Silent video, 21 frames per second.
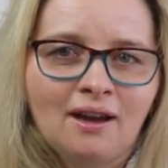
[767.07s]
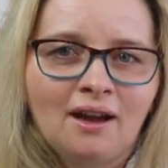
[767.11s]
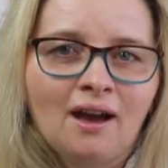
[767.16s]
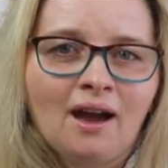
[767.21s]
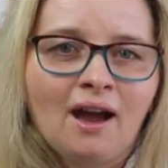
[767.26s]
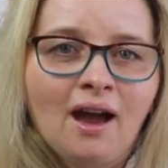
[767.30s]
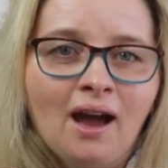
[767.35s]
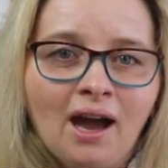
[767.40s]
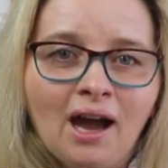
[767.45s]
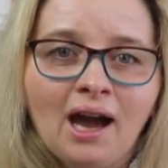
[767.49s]

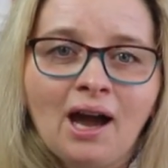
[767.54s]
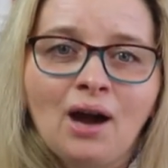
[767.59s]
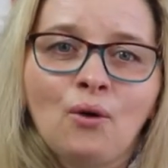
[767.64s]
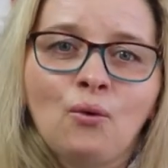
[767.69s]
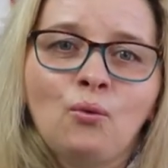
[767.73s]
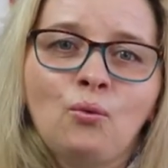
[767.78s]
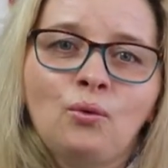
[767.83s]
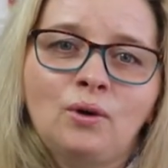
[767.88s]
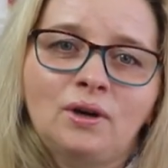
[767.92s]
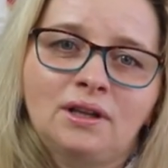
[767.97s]
How
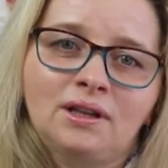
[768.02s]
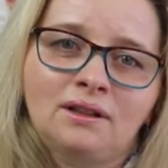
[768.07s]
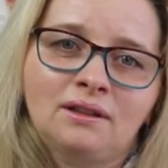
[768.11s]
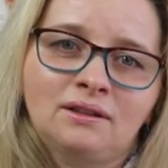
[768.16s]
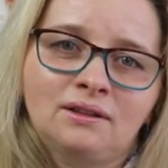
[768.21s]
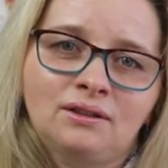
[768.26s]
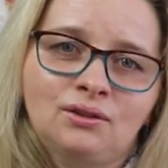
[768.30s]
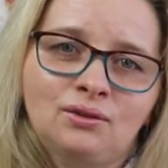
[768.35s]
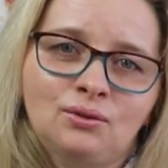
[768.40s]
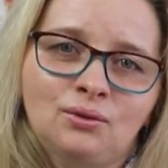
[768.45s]

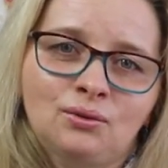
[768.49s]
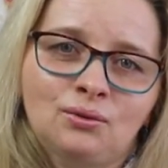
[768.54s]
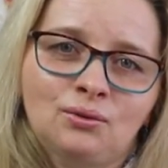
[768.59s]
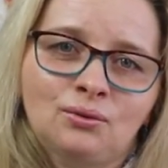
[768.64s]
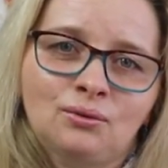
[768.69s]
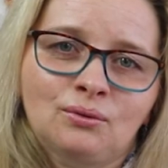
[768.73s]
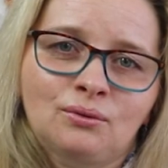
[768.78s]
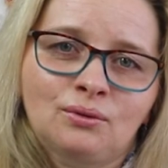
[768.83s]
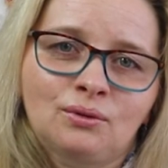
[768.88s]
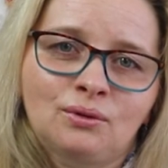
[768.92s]
will
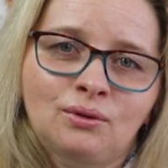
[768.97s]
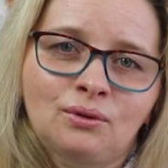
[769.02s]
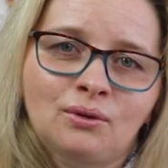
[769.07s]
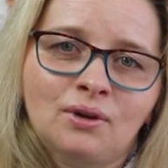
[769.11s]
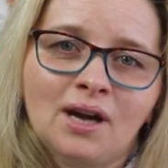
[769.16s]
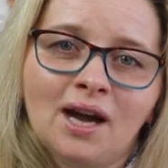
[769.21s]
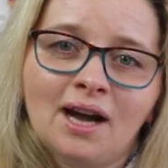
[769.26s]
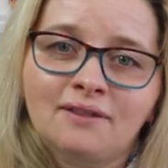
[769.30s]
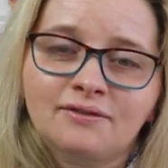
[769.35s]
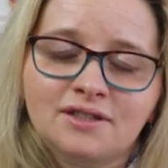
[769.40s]
you
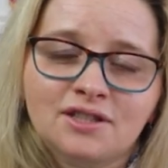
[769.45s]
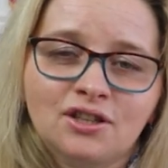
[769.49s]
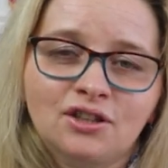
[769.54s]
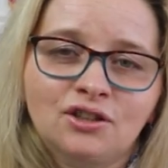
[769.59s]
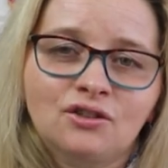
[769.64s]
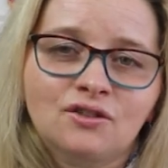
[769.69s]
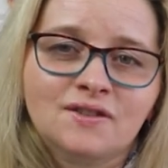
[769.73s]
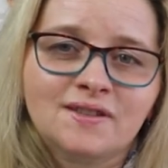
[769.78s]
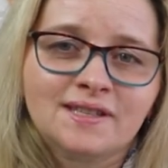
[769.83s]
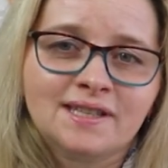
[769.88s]
look after
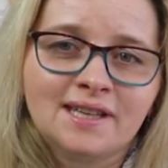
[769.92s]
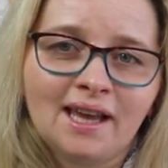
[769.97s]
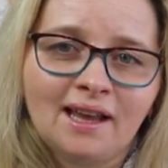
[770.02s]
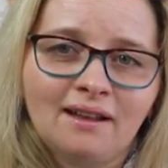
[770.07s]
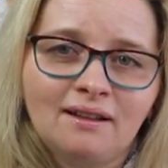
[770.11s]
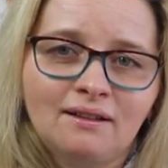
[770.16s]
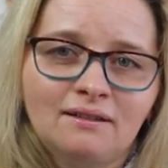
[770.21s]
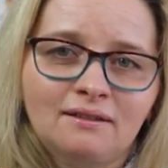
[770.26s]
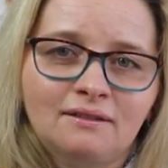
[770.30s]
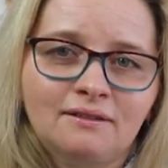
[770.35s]

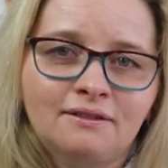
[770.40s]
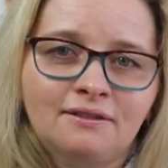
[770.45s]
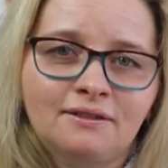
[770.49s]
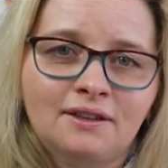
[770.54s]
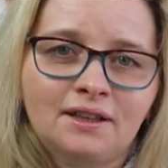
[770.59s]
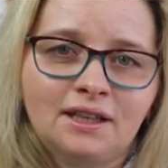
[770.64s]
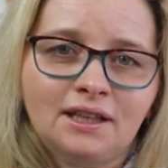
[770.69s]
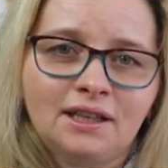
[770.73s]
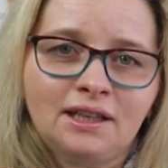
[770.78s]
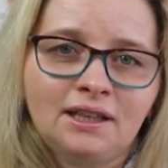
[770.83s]
yourself
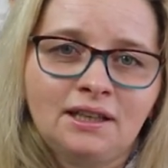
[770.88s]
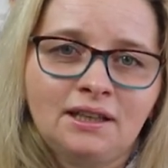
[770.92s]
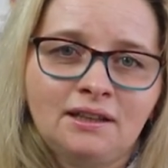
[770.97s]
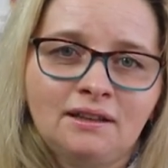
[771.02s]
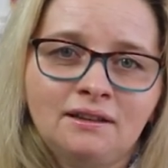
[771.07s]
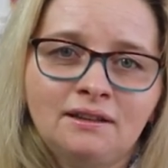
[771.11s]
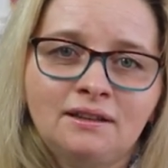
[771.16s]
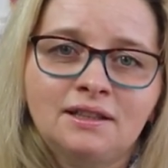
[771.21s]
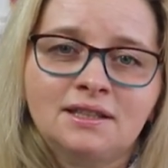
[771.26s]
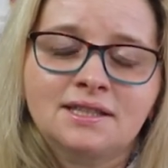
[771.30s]

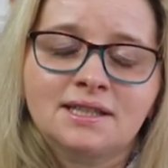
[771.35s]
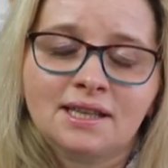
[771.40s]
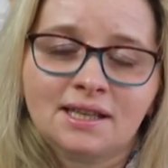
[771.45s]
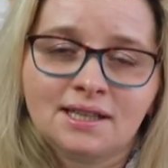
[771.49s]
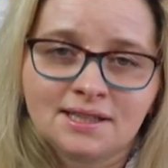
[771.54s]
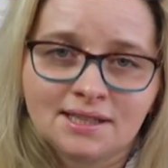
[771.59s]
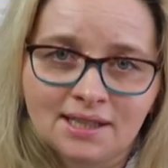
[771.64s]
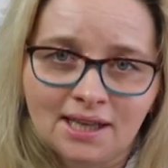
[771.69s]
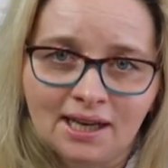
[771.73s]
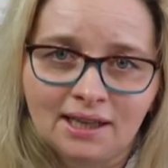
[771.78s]
in this
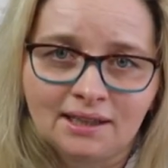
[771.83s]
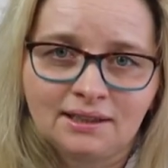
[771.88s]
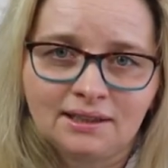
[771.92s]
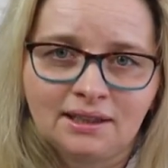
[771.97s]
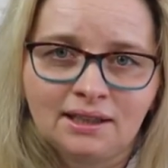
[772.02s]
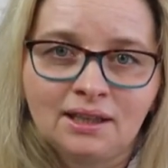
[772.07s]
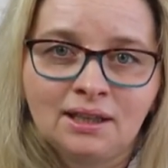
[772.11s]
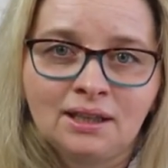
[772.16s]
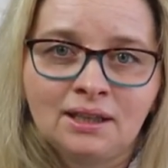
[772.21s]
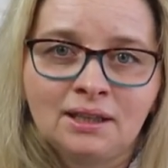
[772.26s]

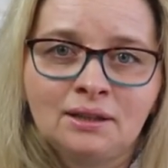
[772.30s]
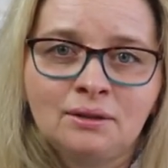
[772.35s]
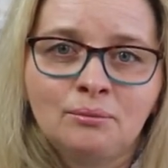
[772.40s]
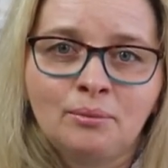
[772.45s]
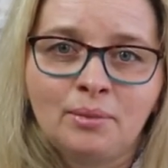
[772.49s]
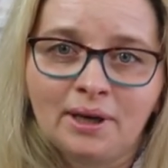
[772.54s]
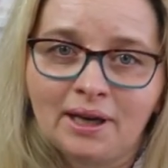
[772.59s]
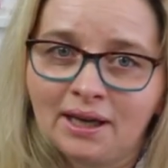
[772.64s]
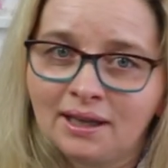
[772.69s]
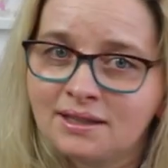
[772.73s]
exciting
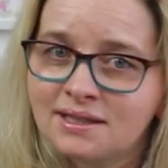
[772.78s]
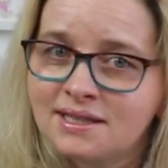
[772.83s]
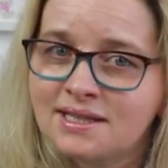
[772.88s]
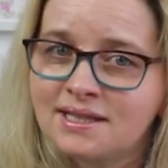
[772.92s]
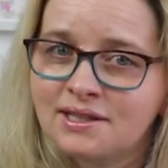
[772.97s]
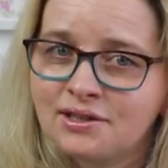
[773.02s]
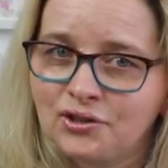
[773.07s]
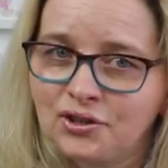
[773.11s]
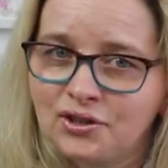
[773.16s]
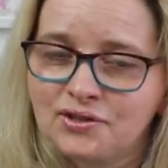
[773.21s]
but
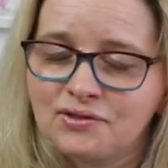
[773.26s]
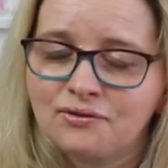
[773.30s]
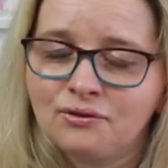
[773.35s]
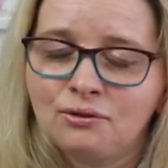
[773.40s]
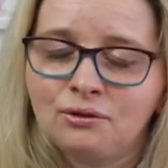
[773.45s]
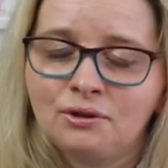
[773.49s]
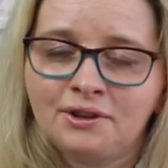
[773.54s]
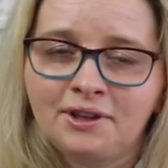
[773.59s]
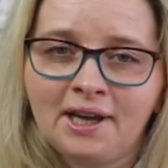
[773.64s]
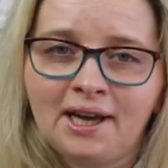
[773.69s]

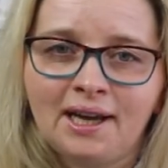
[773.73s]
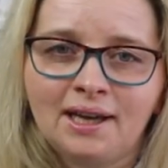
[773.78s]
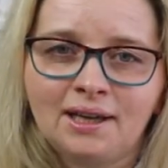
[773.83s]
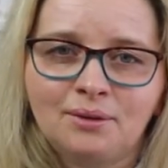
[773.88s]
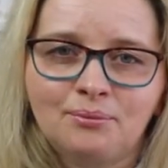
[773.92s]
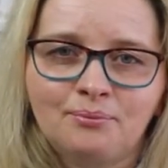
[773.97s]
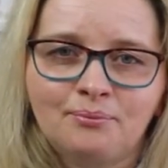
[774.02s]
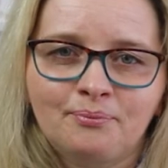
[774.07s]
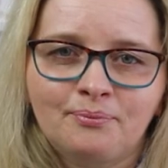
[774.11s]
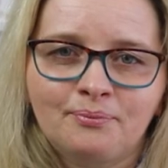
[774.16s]
stressful
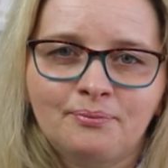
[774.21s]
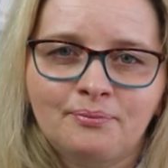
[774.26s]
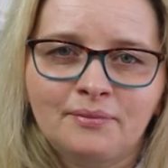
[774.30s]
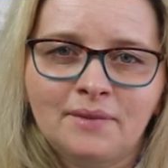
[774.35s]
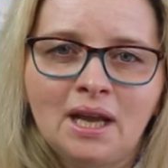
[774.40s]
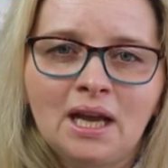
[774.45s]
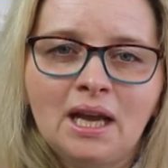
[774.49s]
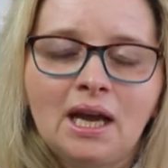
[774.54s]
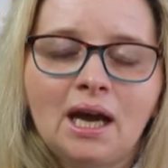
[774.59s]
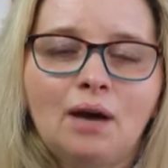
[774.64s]
time?
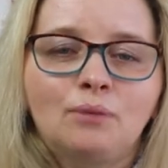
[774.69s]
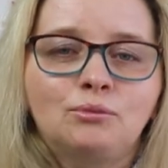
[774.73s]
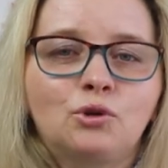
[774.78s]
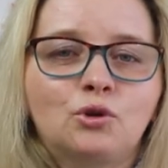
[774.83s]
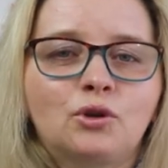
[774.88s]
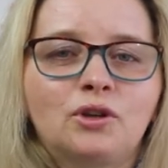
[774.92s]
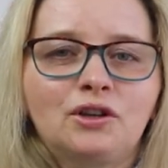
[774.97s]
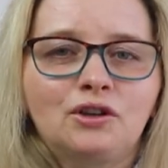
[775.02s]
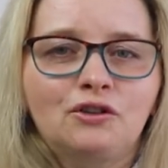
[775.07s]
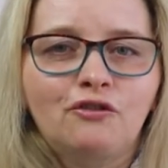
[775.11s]
I'm
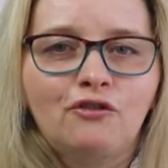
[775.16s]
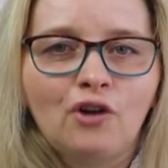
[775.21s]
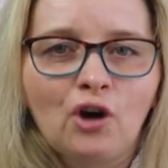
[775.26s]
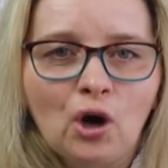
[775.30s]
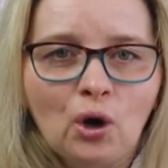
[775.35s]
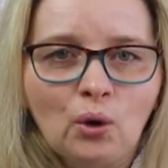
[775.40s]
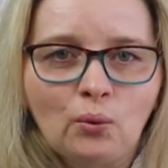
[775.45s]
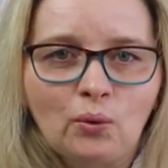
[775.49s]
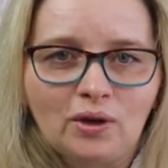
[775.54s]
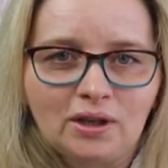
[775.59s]
looking
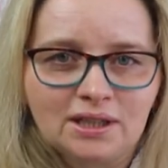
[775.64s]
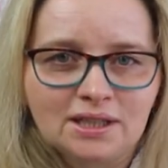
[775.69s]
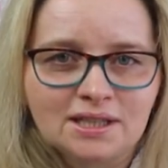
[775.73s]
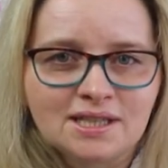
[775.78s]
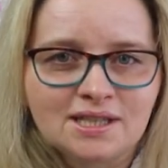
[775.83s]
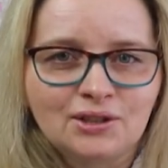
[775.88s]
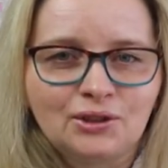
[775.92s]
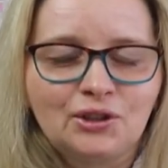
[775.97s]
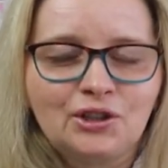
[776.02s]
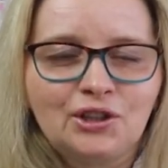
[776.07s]
forward
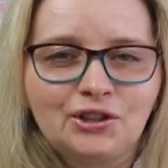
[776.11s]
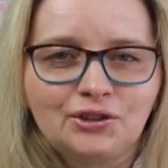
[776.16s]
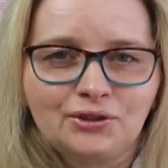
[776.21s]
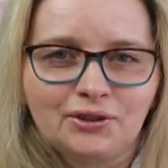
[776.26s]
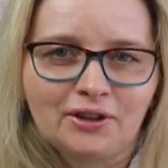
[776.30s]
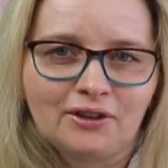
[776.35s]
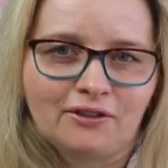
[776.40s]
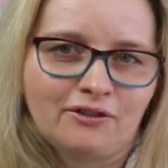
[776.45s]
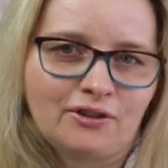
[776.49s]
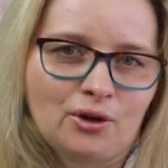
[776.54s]
to
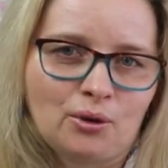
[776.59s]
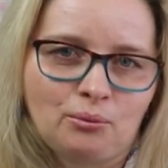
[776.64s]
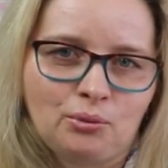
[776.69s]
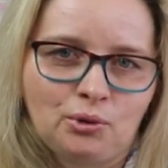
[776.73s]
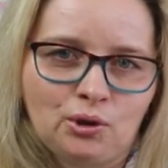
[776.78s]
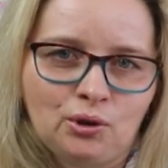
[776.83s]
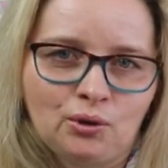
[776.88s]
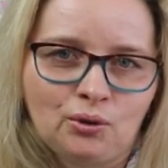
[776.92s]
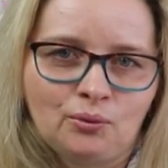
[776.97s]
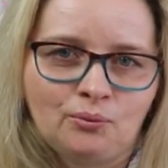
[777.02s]
hearing from
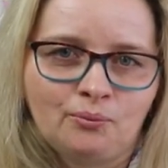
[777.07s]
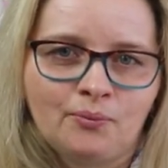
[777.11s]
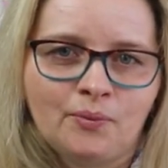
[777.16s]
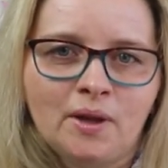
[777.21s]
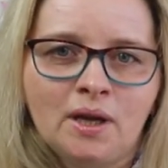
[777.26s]
you.